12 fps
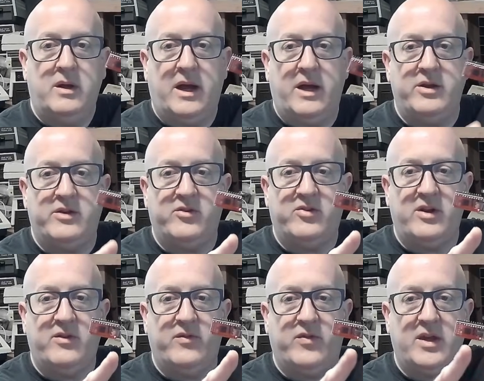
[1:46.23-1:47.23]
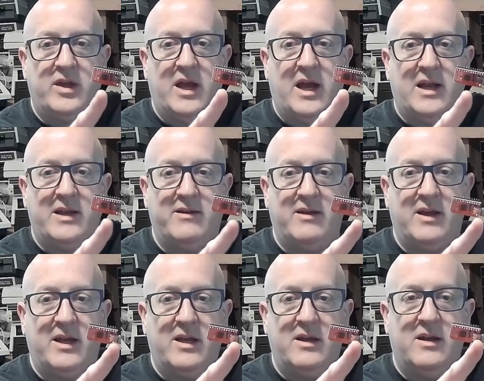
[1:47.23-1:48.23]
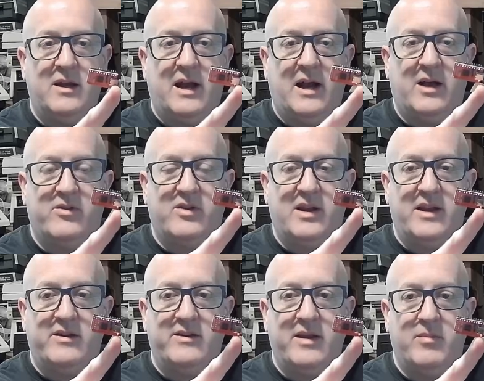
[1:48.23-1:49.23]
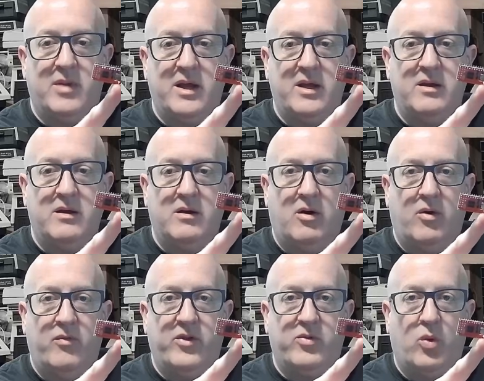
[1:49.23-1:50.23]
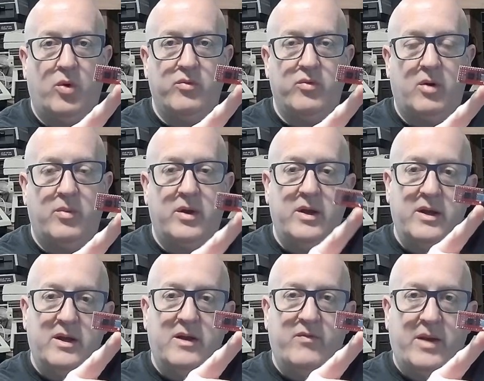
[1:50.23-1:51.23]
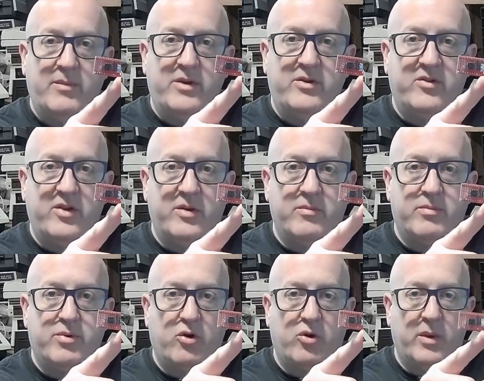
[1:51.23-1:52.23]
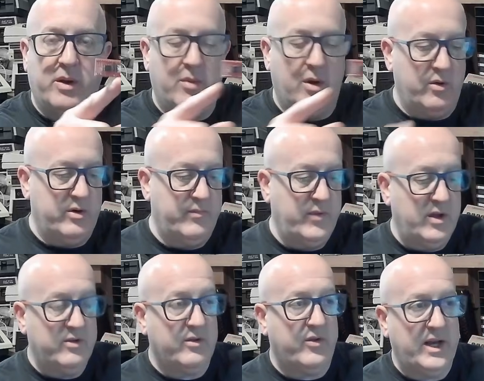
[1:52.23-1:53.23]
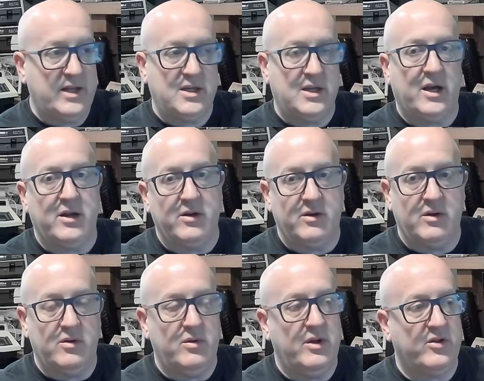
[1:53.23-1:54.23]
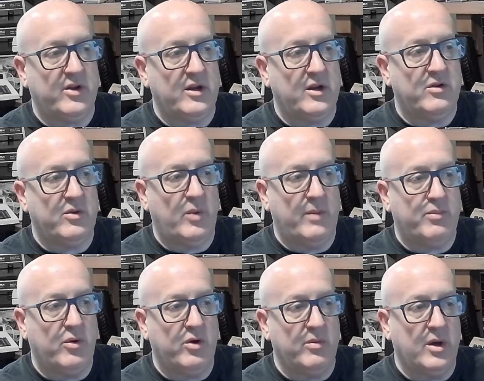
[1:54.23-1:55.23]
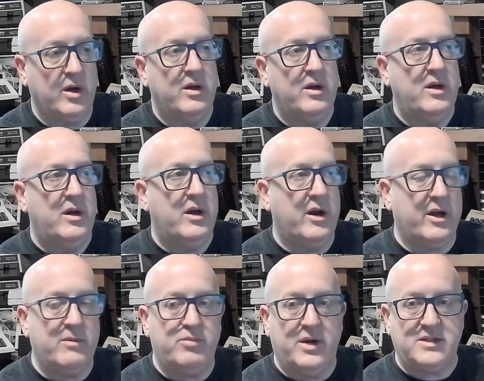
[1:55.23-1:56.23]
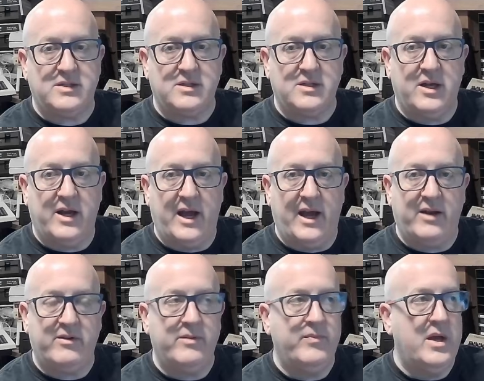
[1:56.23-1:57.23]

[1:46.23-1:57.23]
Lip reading: And you can see that the LED has lit dimly on this OneROM. That means it's in programming mode. So the next thing I can do is I can go to the web programmer and I can press connect.